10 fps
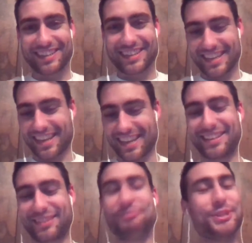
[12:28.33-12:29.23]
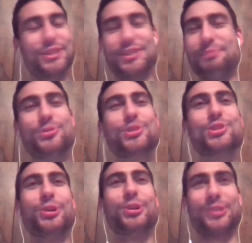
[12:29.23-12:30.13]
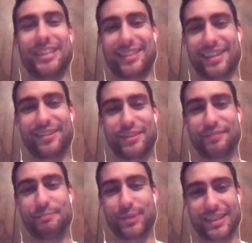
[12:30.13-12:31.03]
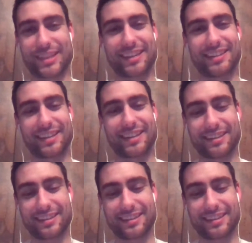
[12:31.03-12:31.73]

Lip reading: Yeah, which is absurd that they'd even put that on there.